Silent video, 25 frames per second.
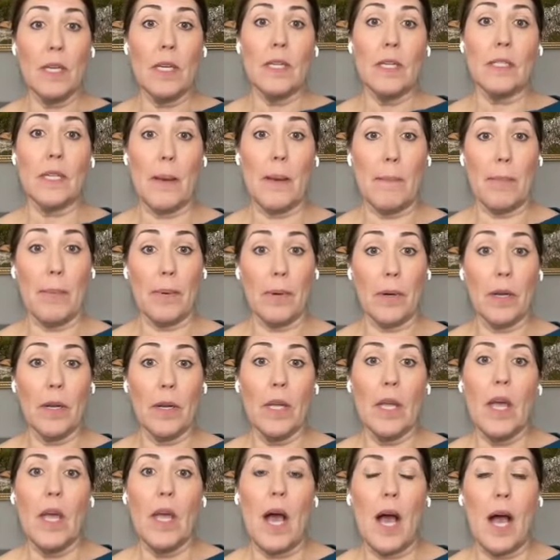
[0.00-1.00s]
temper?
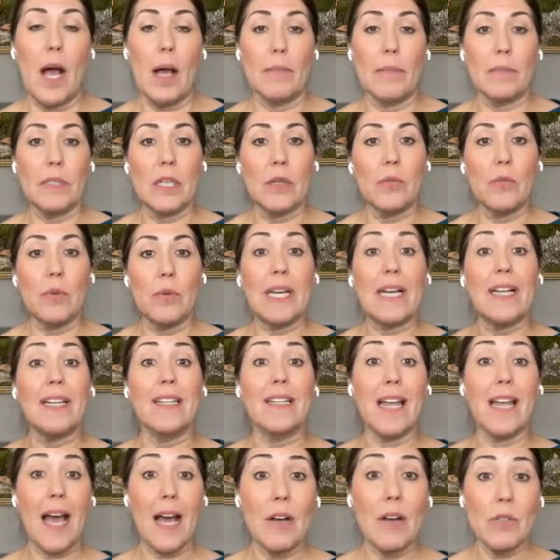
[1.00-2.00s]
Did we
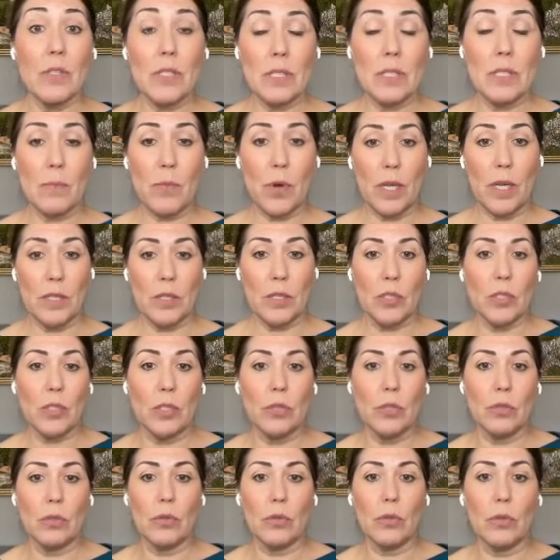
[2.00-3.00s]
allow someone
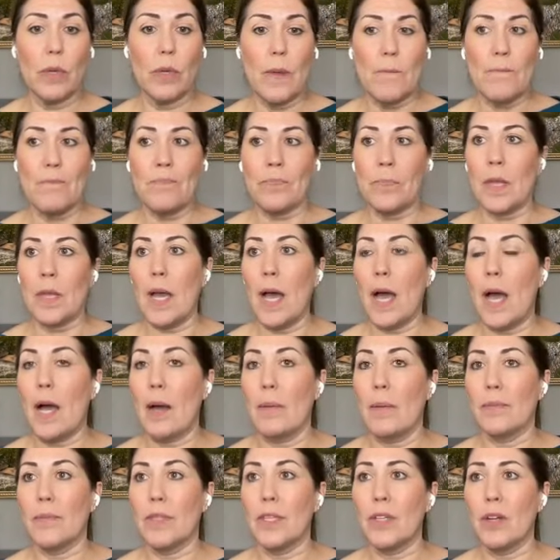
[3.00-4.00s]
to,
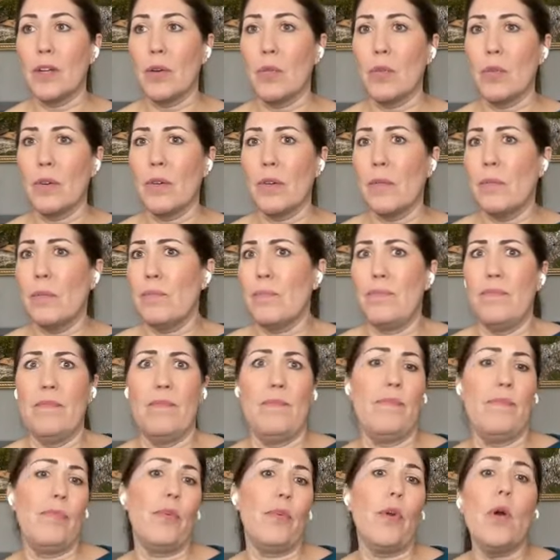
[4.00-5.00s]

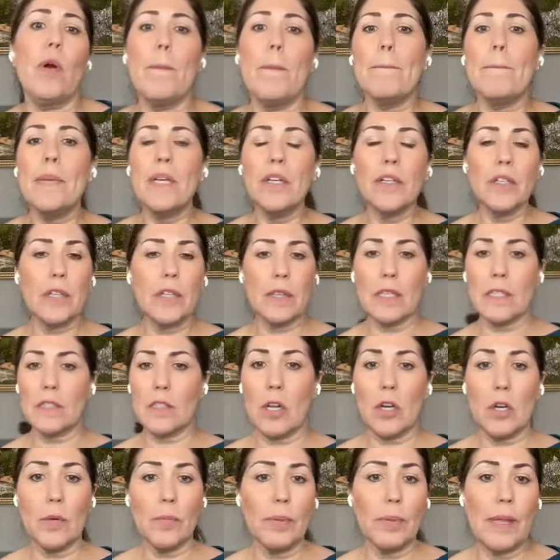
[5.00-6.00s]
throw a million things
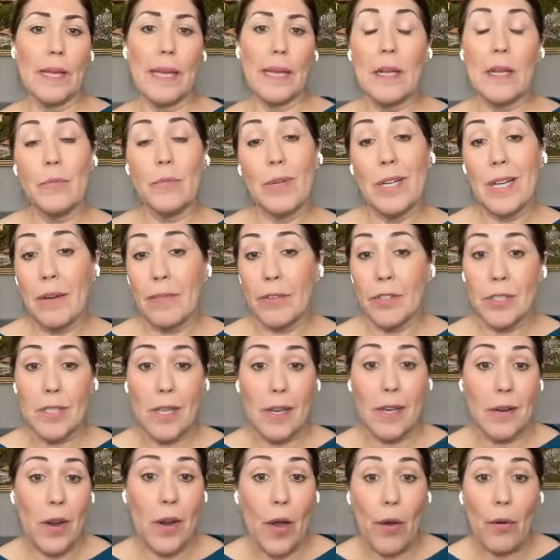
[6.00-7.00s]
on our plate and we never
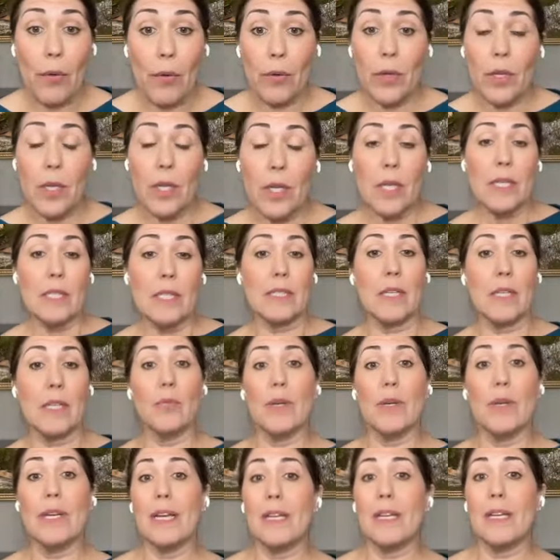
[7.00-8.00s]
said no? Did
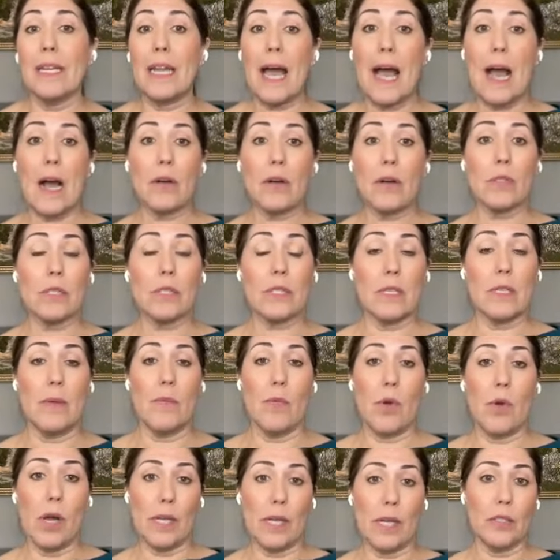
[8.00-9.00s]
we allow
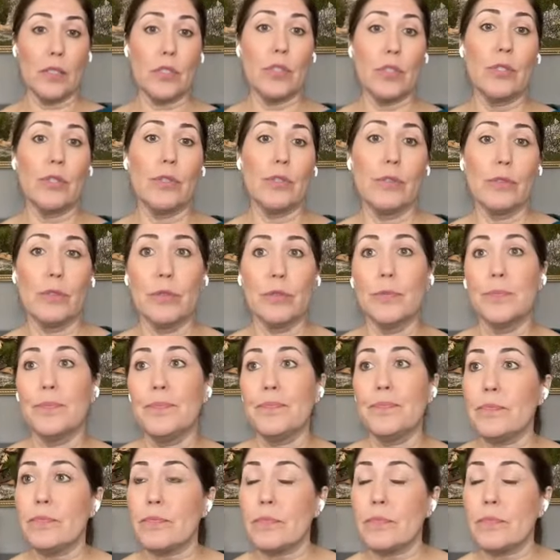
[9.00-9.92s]
someone to